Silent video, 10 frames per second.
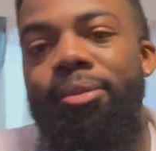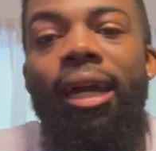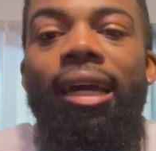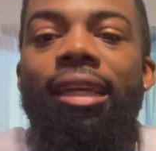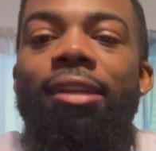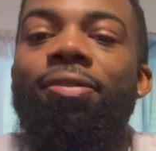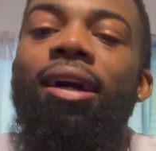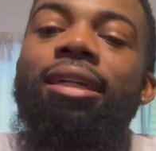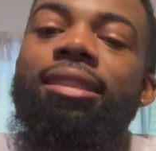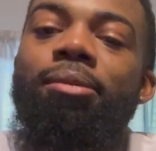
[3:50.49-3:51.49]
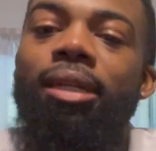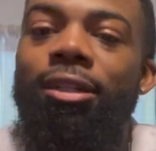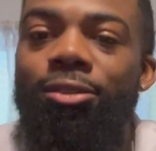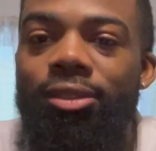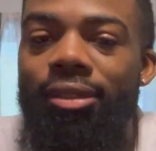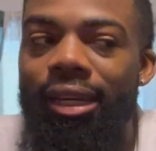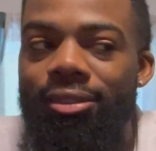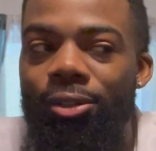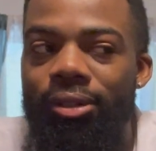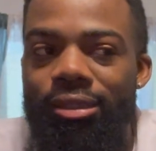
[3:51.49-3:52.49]
Now I need to find something else that's
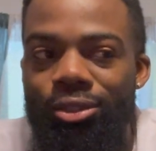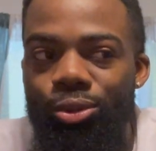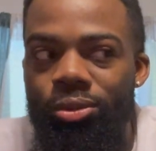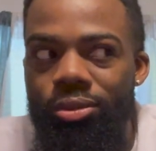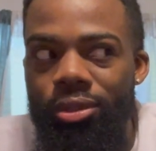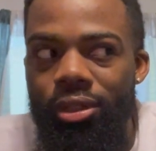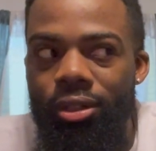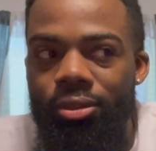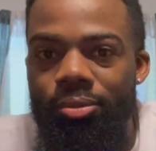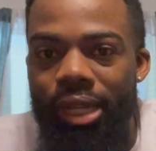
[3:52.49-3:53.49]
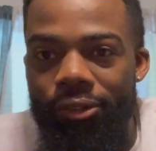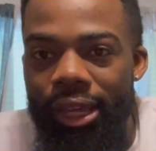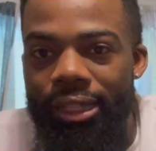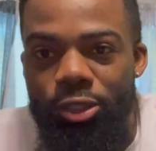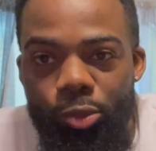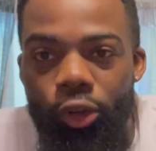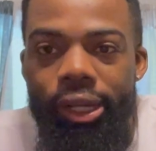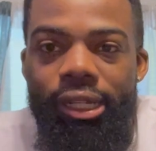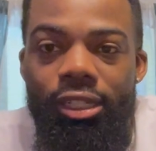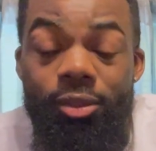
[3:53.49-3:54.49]
going to, you know, navigate some more
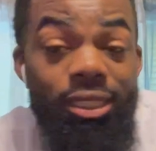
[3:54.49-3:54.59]
income.